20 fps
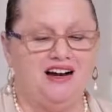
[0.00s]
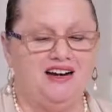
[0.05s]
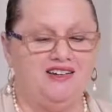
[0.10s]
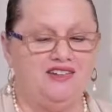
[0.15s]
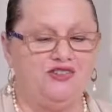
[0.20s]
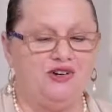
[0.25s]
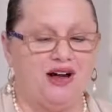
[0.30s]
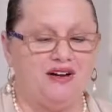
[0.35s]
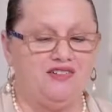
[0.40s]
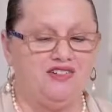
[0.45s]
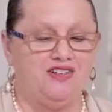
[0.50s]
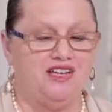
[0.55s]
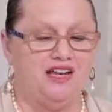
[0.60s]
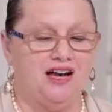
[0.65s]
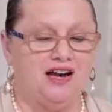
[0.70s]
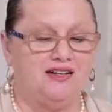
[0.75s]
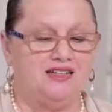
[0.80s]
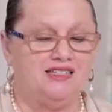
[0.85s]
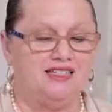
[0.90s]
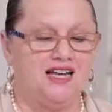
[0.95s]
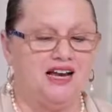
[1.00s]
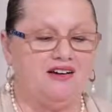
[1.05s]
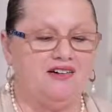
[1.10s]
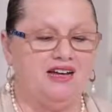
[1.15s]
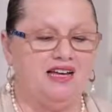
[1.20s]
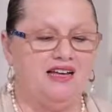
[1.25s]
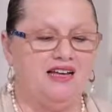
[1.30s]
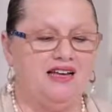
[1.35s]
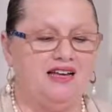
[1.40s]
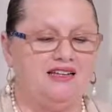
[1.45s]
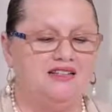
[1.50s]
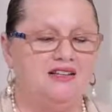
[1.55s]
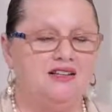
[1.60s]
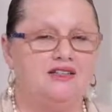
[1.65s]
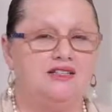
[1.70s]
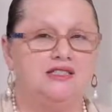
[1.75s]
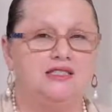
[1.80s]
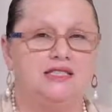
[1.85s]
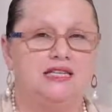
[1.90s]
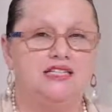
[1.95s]
Gravel Yard,
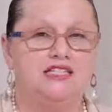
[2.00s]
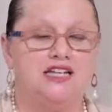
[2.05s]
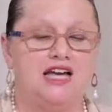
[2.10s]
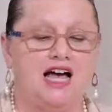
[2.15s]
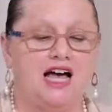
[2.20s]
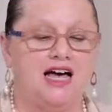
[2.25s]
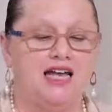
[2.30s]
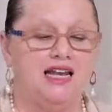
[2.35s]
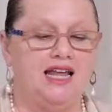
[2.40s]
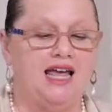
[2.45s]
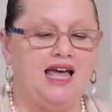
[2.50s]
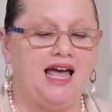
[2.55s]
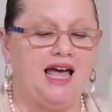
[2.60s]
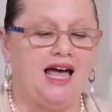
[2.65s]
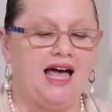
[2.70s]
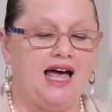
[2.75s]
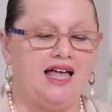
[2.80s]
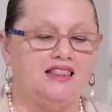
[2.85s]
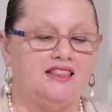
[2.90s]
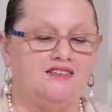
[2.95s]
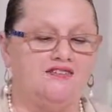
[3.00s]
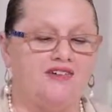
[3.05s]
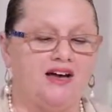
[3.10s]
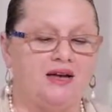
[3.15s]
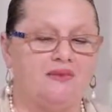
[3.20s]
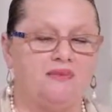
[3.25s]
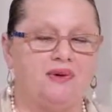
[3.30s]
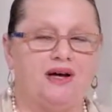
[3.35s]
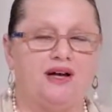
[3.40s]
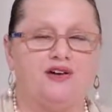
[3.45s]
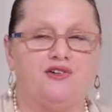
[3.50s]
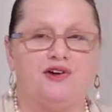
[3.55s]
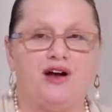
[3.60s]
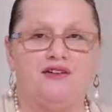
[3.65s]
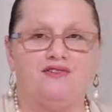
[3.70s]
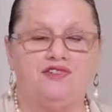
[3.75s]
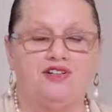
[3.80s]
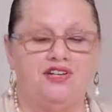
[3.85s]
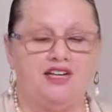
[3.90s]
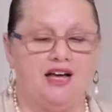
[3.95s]
St. John at the Vipa
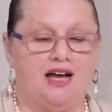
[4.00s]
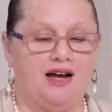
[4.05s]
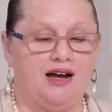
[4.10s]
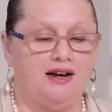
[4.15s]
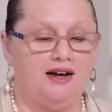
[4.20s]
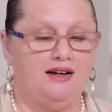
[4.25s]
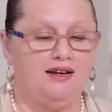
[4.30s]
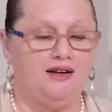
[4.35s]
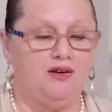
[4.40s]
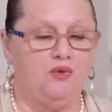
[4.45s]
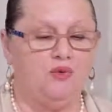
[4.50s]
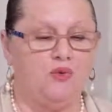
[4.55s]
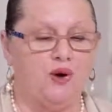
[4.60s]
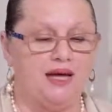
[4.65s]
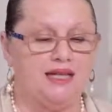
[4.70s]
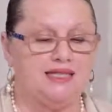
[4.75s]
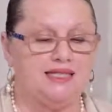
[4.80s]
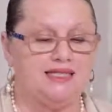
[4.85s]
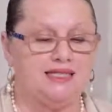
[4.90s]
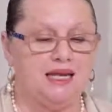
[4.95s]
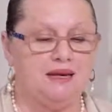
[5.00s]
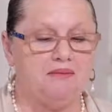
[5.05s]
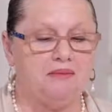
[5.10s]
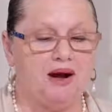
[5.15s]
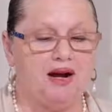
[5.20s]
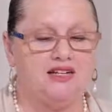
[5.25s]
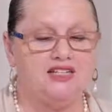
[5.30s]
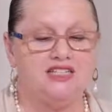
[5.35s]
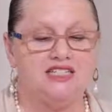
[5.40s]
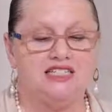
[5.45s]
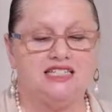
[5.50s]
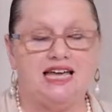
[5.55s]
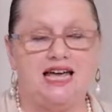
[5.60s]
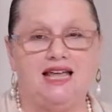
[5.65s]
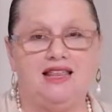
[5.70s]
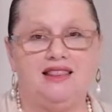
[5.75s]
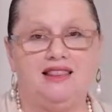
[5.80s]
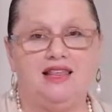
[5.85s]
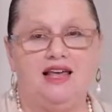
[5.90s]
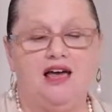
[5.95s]
Gravel Yard, Wednesday, March
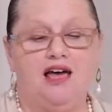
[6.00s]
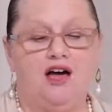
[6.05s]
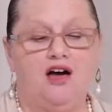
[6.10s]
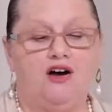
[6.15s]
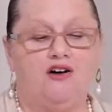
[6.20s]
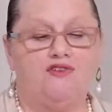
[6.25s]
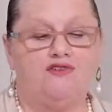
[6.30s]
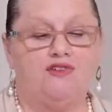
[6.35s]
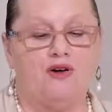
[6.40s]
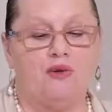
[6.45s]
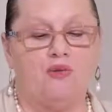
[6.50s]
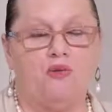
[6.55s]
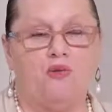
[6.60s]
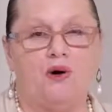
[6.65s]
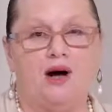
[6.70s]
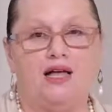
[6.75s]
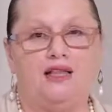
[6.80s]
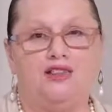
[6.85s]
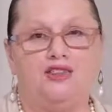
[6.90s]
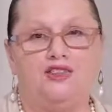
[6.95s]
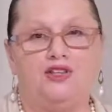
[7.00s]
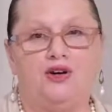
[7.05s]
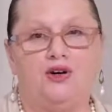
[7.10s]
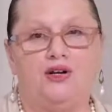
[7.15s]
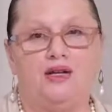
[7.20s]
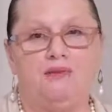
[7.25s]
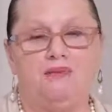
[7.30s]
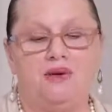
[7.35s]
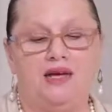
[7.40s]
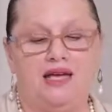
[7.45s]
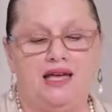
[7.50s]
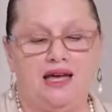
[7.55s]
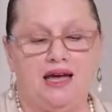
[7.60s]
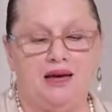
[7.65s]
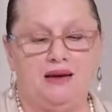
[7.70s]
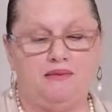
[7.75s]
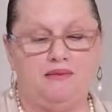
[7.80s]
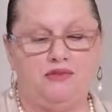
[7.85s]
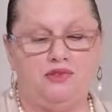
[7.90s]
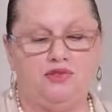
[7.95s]
10th from 1:30
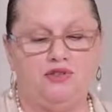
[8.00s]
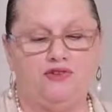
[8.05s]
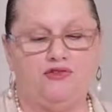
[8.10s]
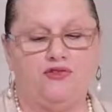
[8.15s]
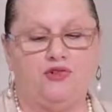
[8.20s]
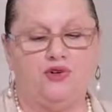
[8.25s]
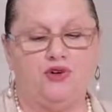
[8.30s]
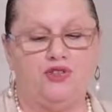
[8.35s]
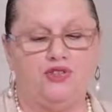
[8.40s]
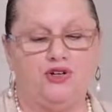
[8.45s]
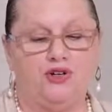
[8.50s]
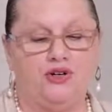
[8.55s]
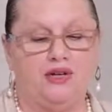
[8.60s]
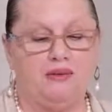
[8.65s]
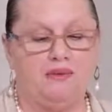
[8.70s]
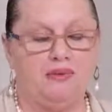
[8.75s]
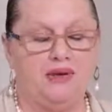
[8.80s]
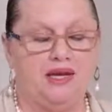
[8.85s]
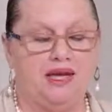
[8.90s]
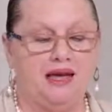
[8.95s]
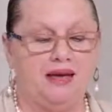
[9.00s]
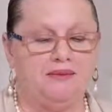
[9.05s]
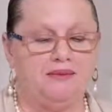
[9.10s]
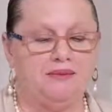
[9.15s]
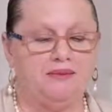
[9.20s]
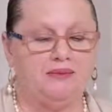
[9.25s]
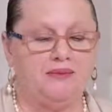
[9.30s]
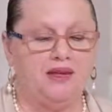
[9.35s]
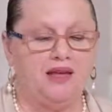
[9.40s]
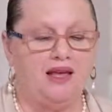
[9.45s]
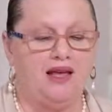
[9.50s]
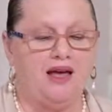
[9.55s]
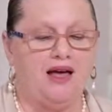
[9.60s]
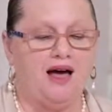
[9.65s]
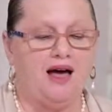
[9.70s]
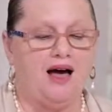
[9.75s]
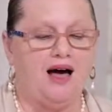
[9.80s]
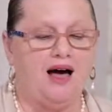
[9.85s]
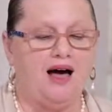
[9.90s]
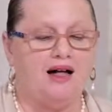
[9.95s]
p.m. to 4:30 p.m.
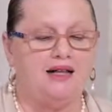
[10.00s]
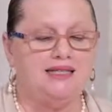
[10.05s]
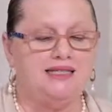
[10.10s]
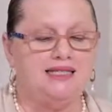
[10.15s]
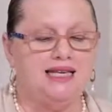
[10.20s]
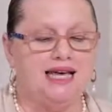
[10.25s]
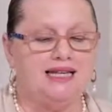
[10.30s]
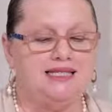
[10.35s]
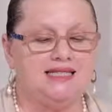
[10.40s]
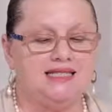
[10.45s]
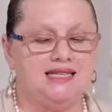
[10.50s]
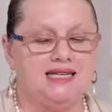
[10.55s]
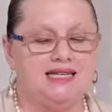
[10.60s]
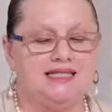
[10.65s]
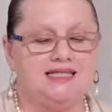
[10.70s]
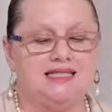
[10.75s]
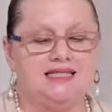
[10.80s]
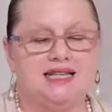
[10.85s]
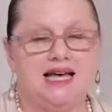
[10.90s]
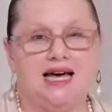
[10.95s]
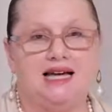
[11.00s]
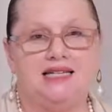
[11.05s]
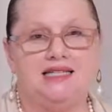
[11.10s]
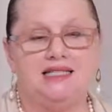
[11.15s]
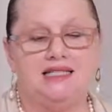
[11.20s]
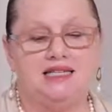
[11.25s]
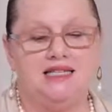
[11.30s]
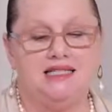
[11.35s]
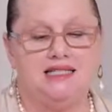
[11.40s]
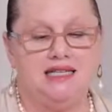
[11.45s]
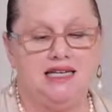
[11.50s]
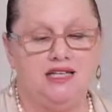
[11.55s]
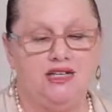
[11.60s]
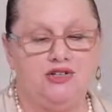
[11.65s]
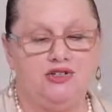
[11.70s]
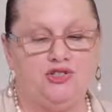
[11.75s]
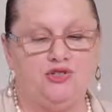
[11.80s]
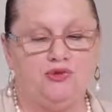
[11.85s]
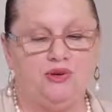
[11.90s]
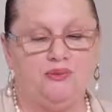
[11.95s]
All testing sites continue
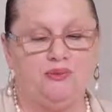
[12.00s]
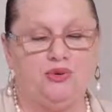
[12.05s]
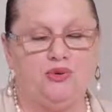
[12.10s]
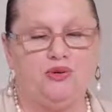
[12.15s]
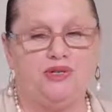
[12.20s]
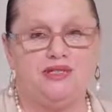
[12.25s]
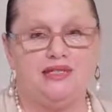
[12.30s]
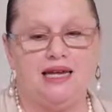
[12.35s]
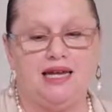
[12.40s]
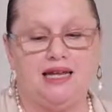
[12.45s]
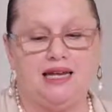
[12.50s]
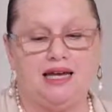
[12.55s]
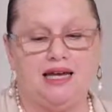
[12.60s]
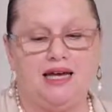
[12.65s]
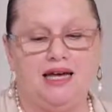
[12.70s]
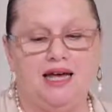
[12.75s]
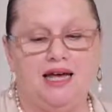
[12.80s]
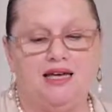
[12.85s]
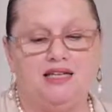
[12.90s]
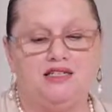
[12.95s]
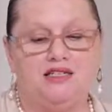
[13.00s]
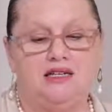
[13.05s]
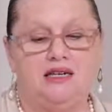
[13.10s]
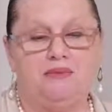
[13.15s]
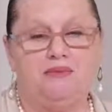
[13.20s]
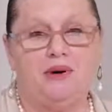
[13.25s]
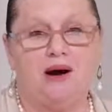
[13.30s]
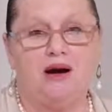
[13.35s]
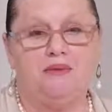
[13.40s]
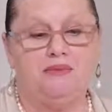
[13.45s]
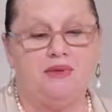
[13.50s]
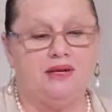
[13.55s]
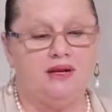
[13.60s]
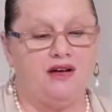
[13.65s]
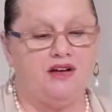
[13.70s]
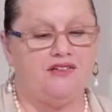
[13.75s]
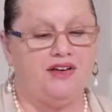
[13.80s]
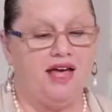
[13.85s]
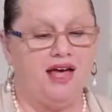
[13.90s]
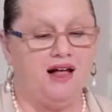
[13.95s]
to report data to the Department
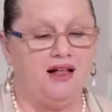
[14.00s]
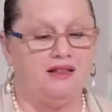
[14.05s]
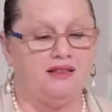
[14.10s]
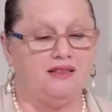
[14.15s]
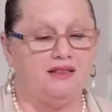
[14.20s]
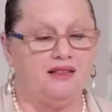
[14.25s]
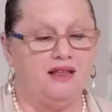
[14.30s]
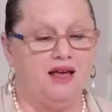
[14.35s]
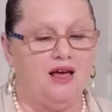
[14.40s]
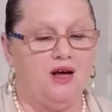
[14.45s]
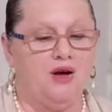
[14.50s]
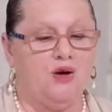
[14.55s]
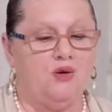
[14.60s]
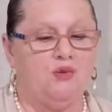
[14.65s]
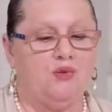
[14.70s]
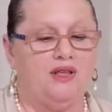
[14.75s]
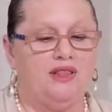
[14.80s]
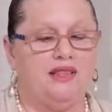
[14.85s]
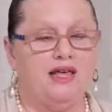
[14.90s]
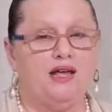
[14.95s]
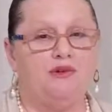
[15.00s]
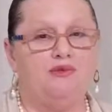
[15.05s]
of Health. We then